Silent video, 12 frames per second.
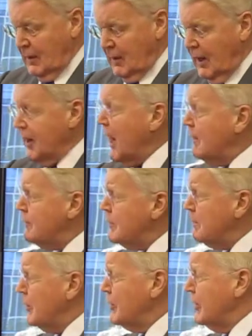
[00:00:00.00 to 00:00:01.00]
And
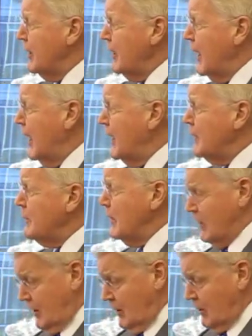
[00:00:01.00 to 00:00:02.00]
everybody,
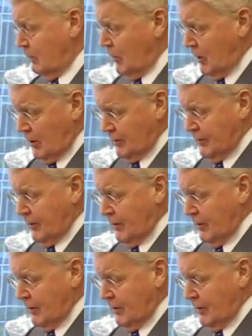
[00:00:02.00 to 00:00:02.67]
anywhere in the world,